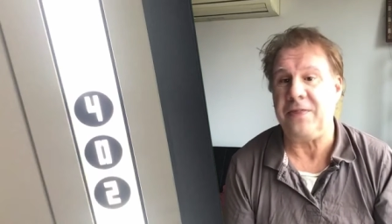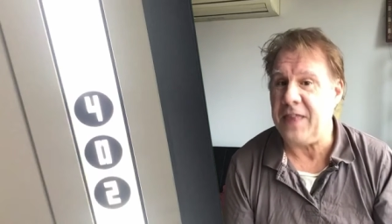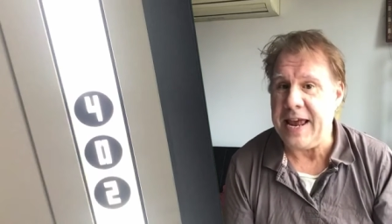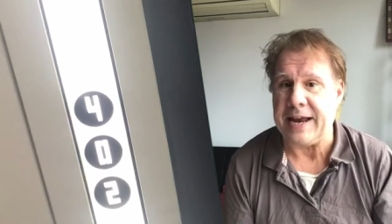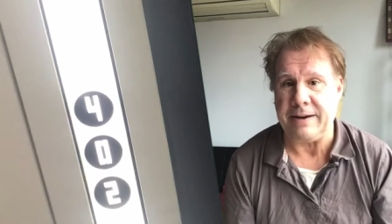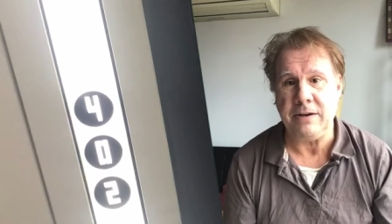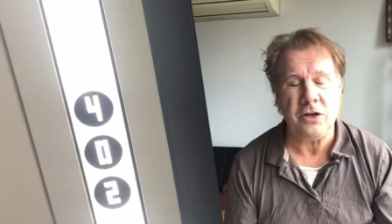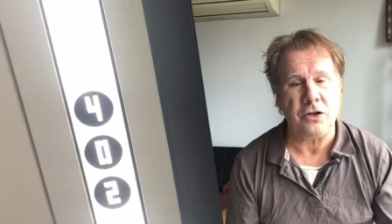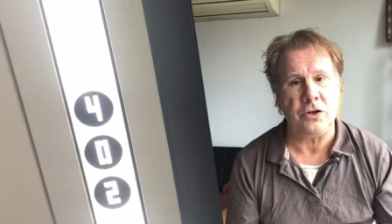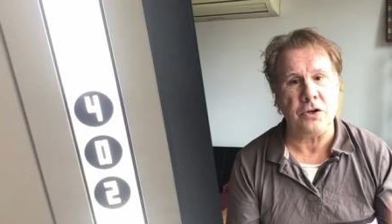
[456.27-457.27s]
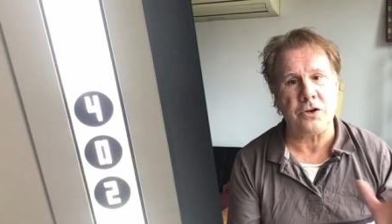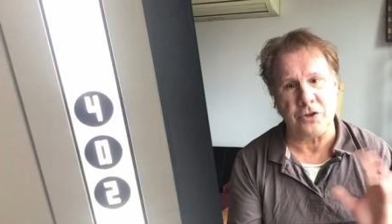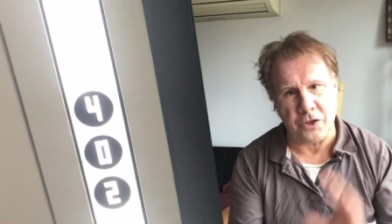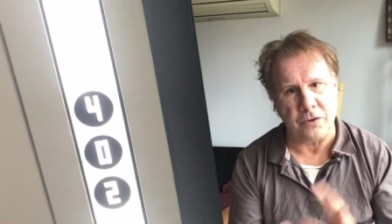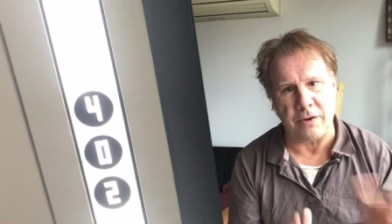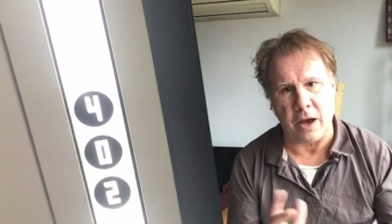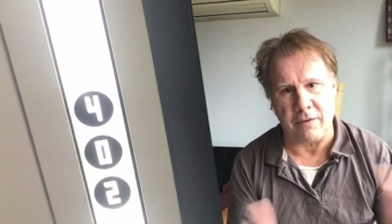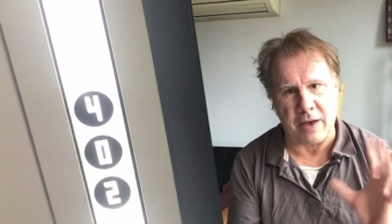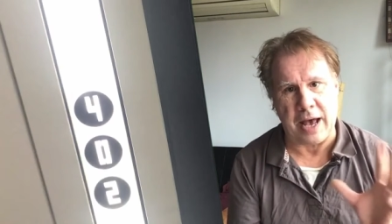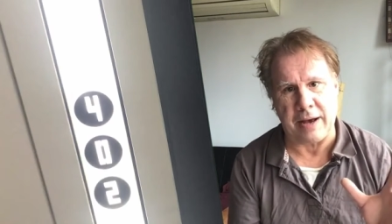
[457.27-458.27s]
then you could do it
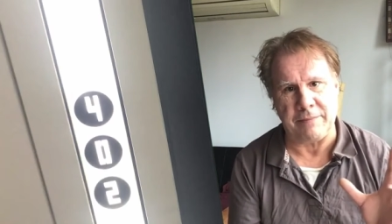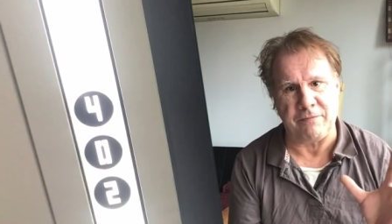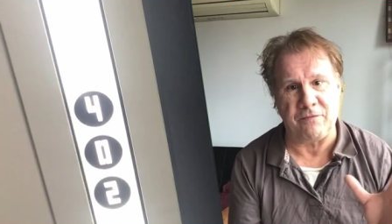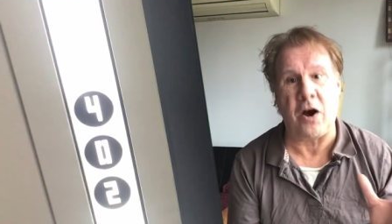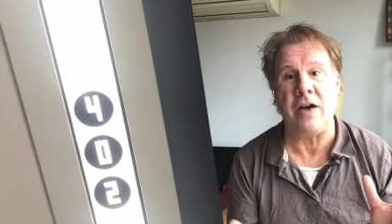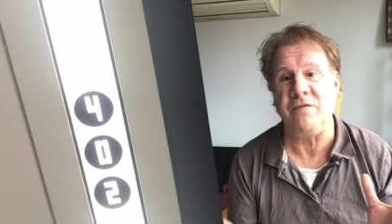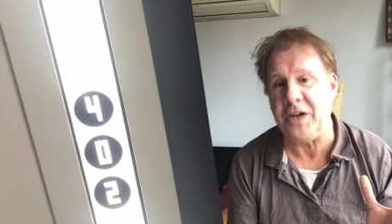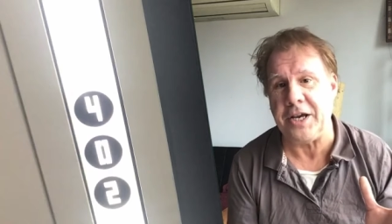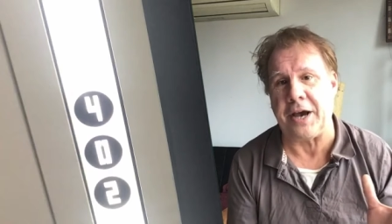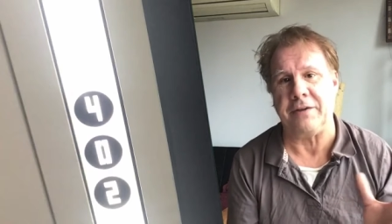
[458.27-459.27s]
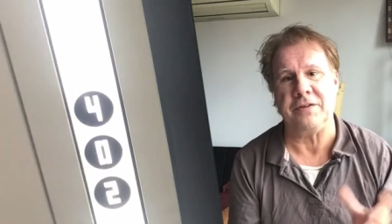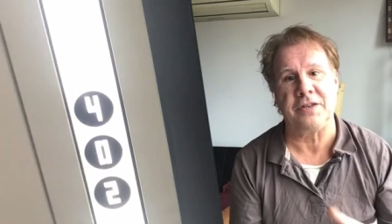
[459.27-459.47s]
via video.